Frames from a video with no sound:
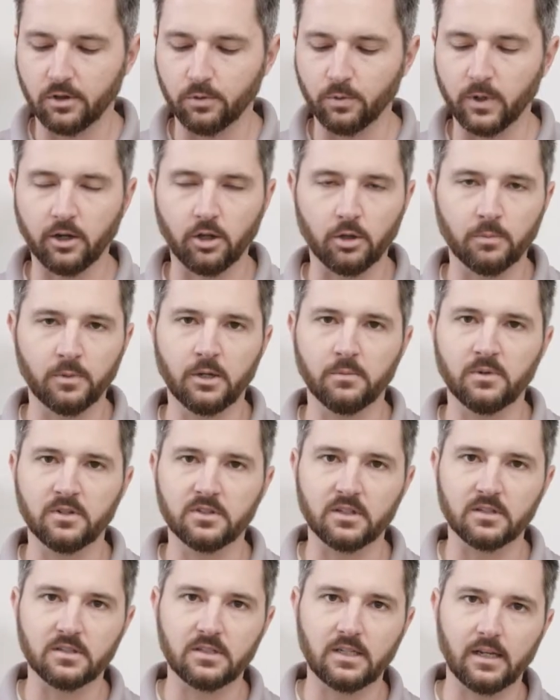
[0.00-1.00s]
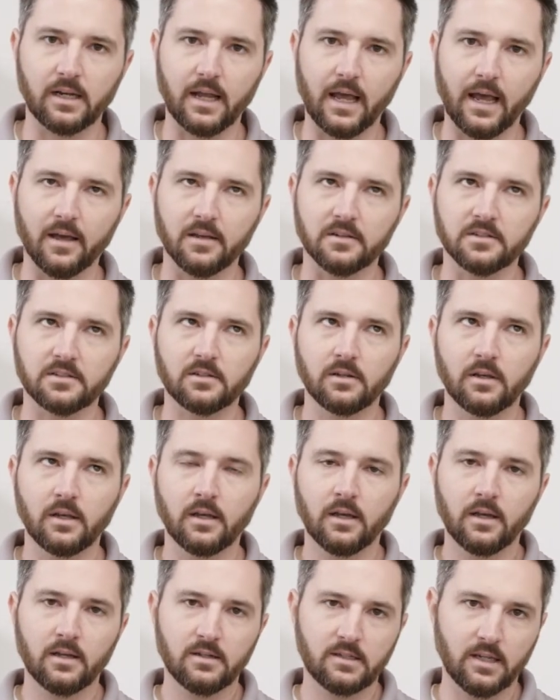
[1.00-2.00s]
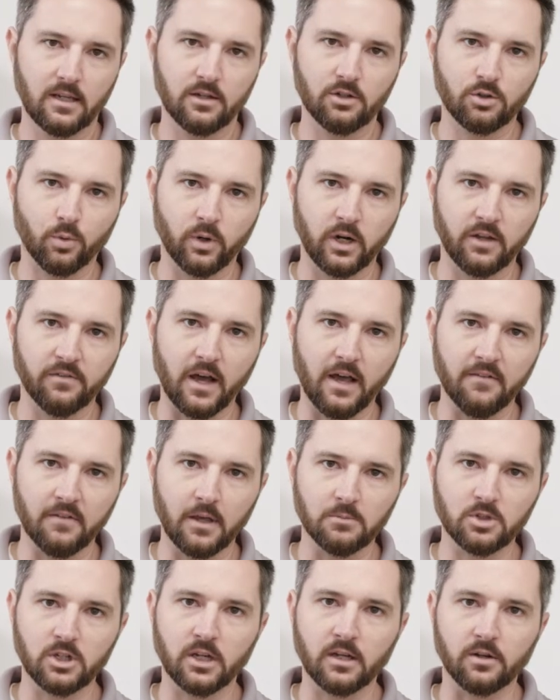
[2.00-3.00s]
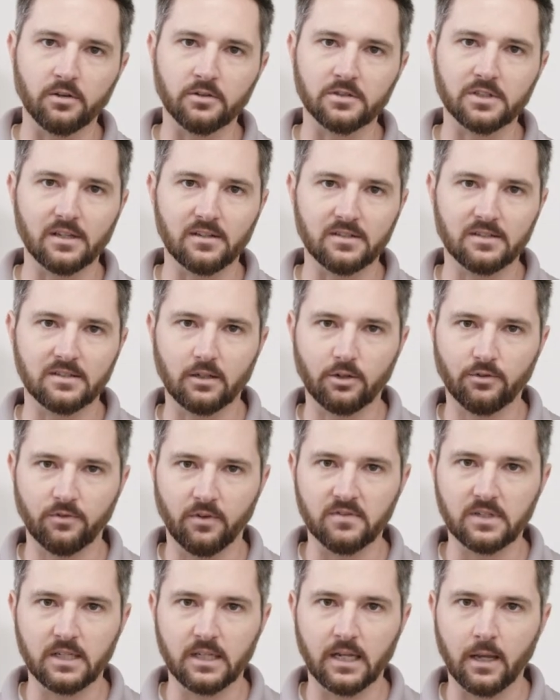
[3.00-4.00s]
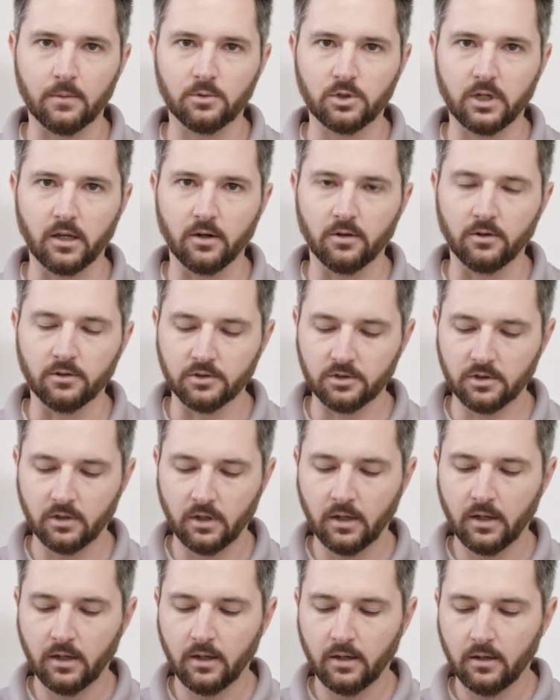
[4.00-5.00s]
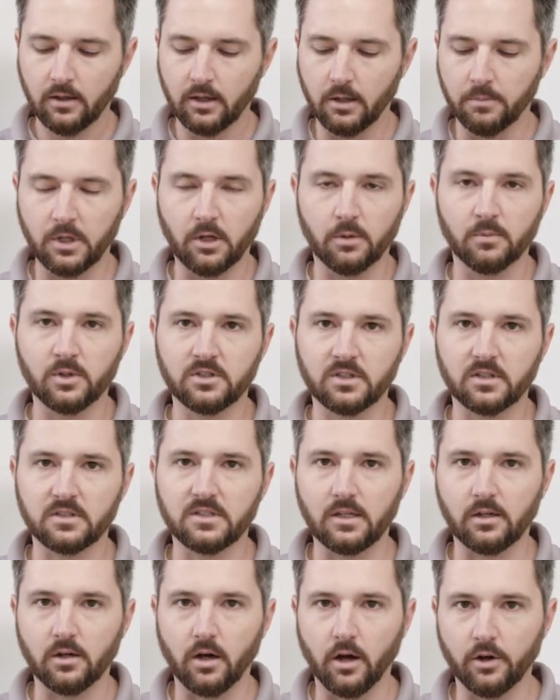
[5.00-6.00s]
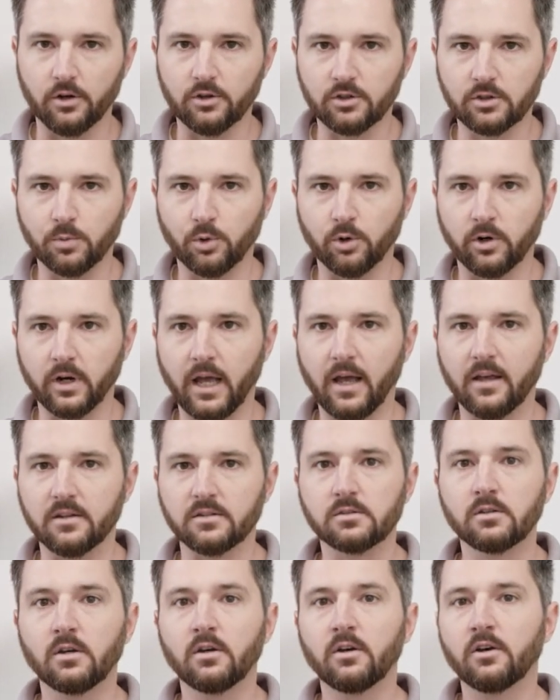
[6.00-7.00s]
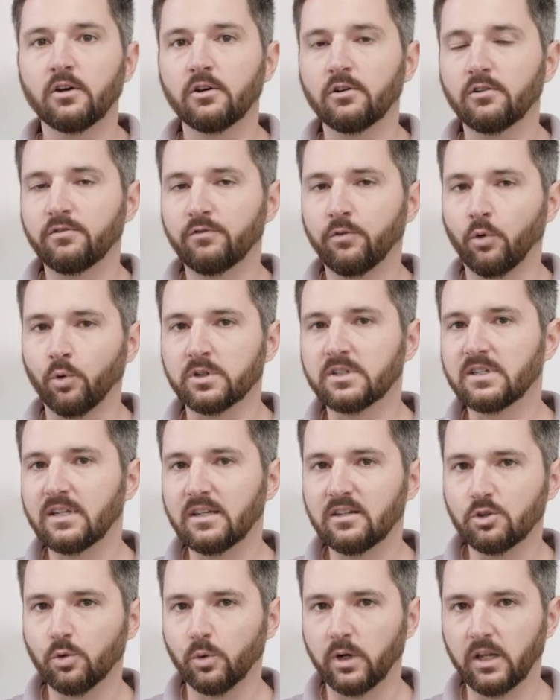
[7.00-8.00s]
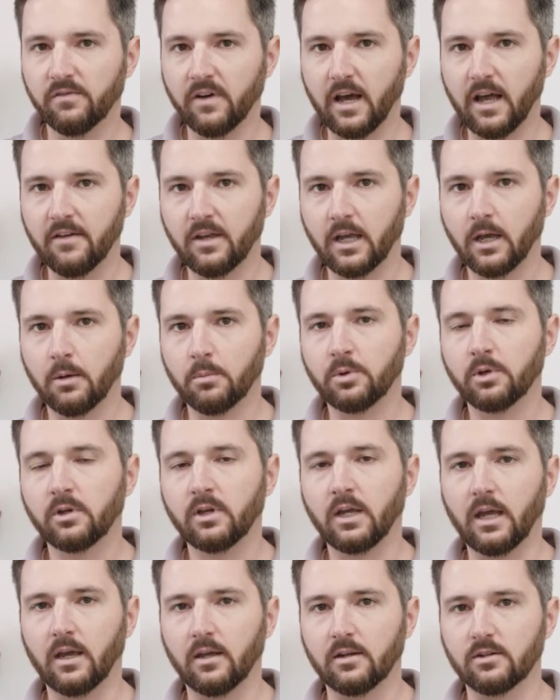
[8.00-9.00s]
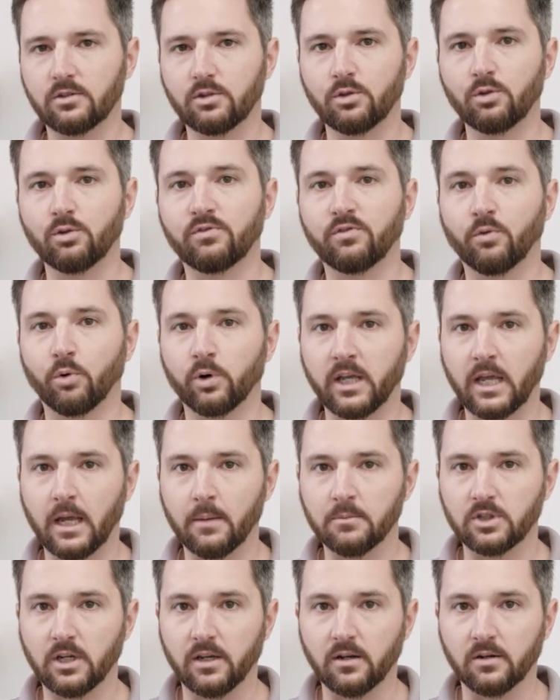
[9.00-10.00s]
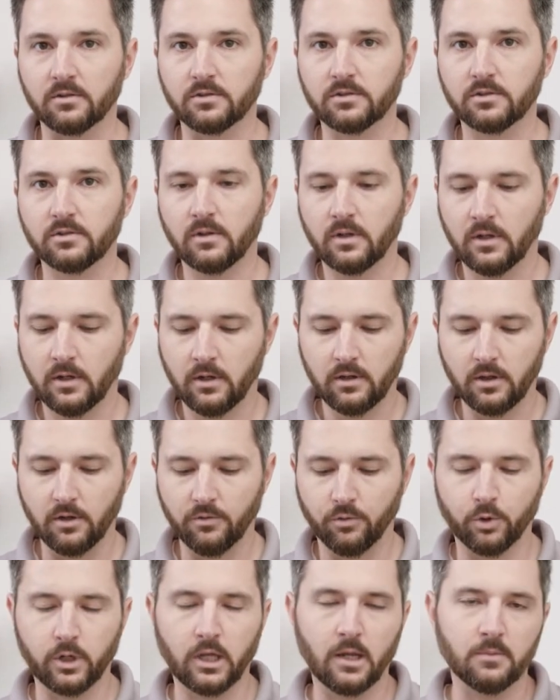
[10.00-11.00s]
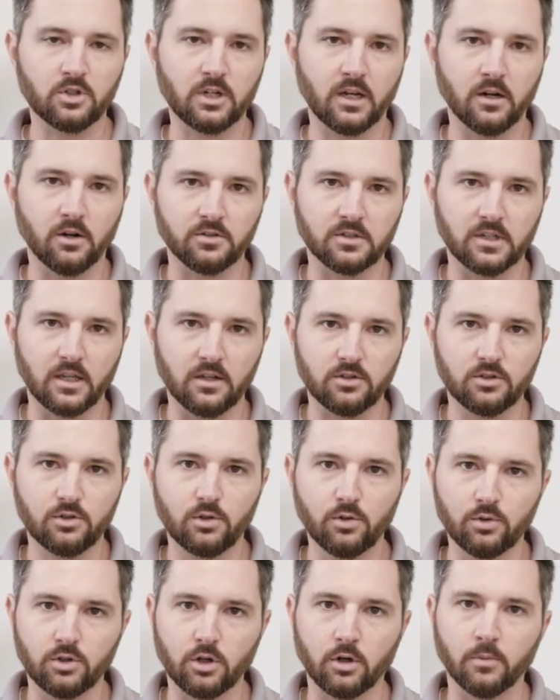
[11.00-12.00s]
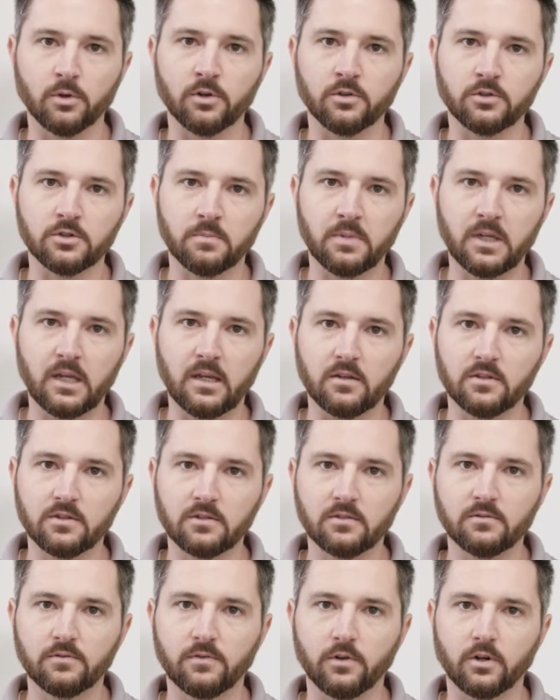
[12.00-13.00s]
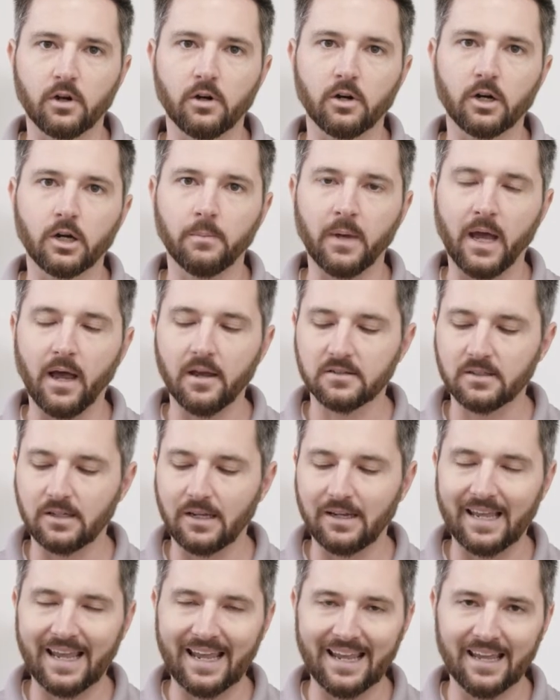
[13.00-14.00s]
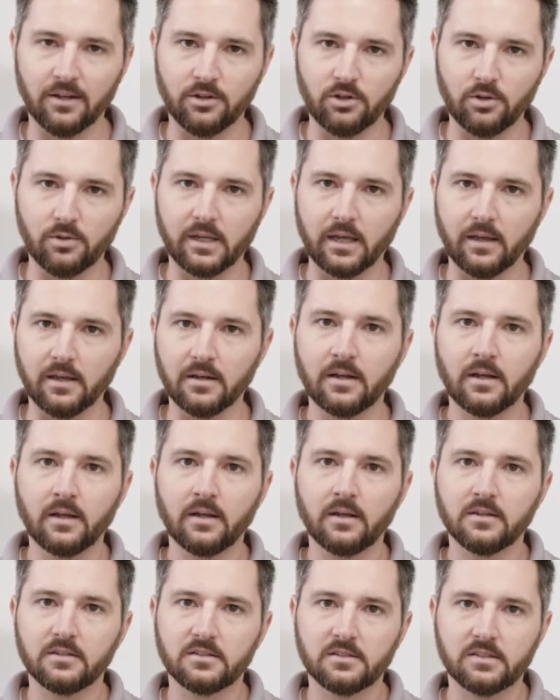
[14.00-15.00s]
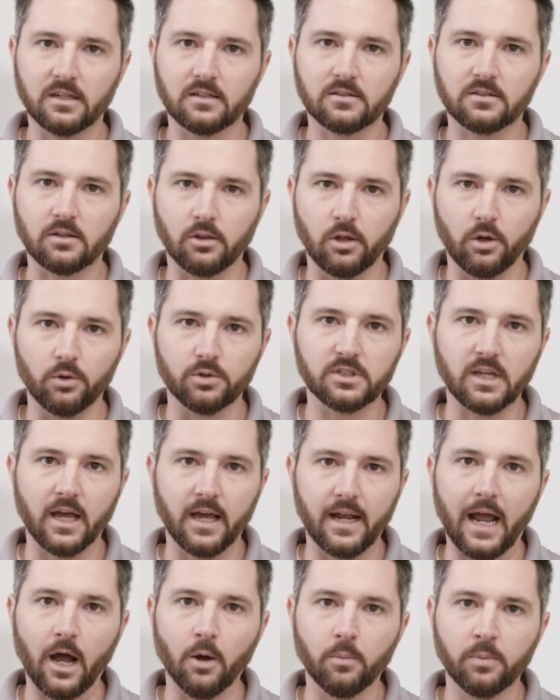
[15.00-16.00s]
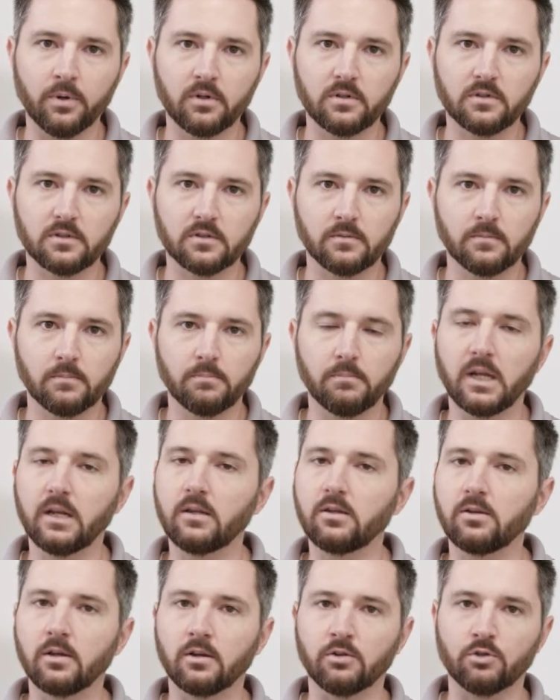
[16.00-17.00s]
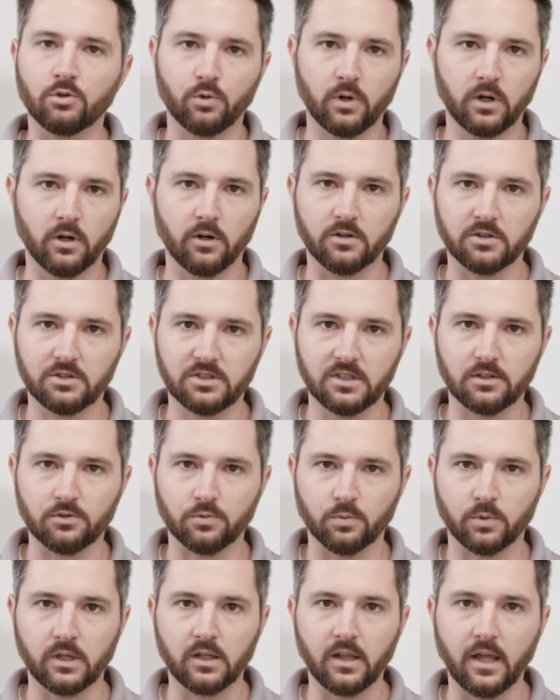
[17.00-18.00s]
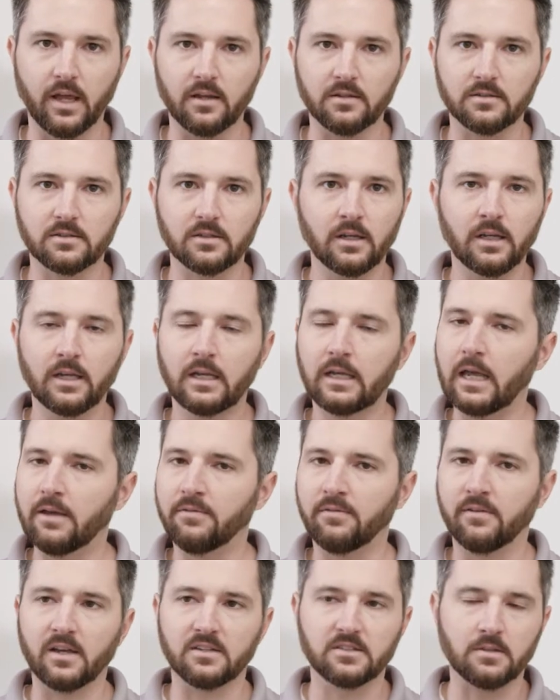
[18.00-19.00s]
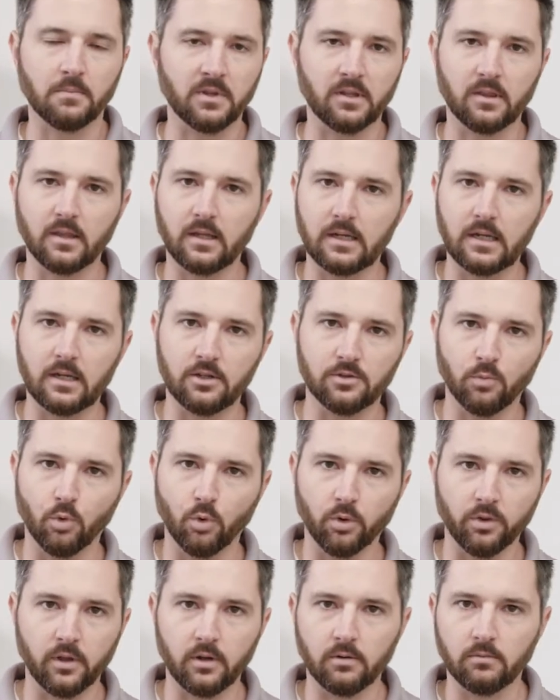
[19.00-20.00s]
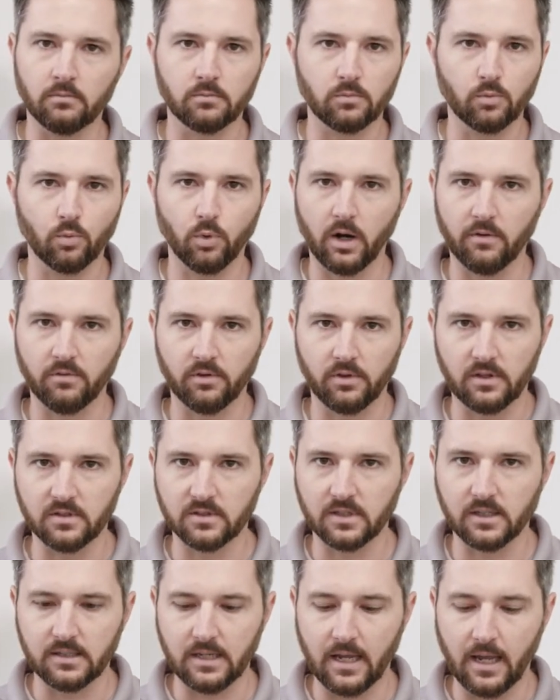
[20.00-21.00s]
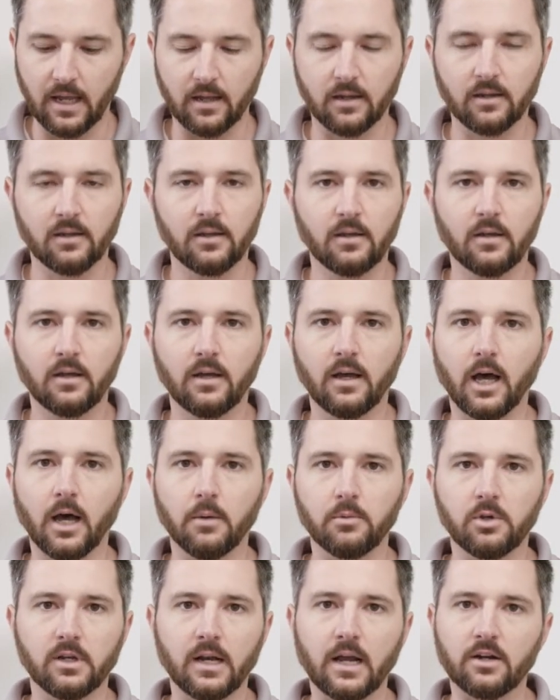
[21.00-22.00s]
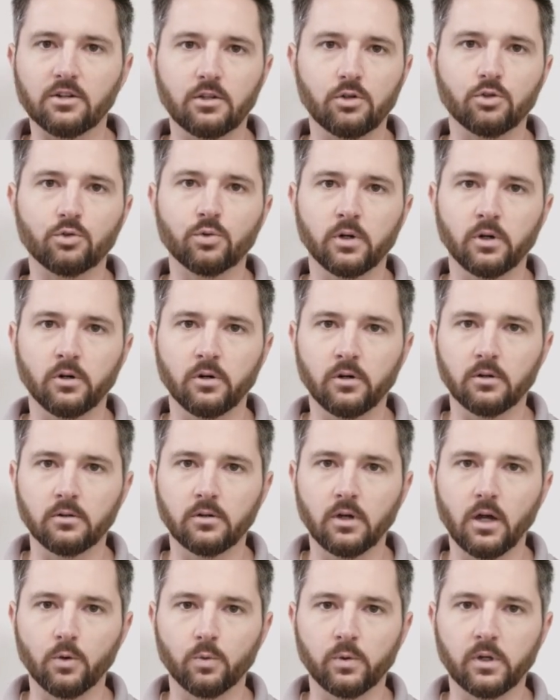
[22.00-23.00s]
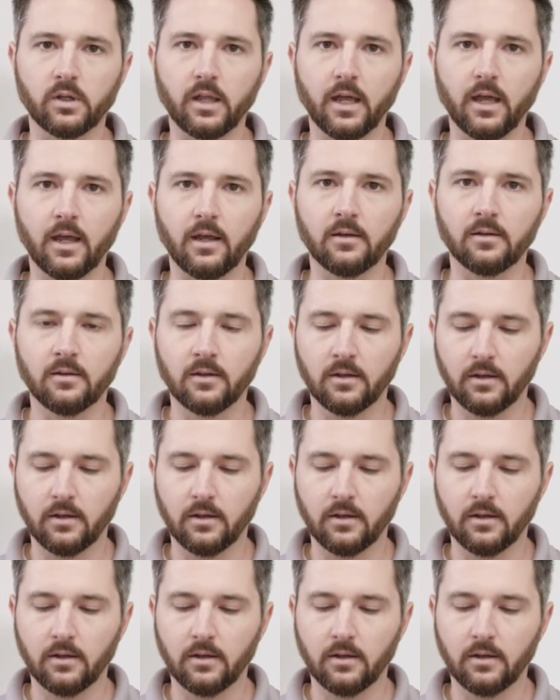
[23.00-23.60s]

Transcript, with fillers: the regular PMU-16 has 10 25 amp channels and six 15 amp channels. The PMU-16 Autosport has 14 25 amp and two 40 amp channels. The 40 amp channels get two terminals apiece for current capacity and you get six low side outputs, meaning you can trigger six relays if you've got something that needs more than whatever these can take. Um, you can actually trigger a relay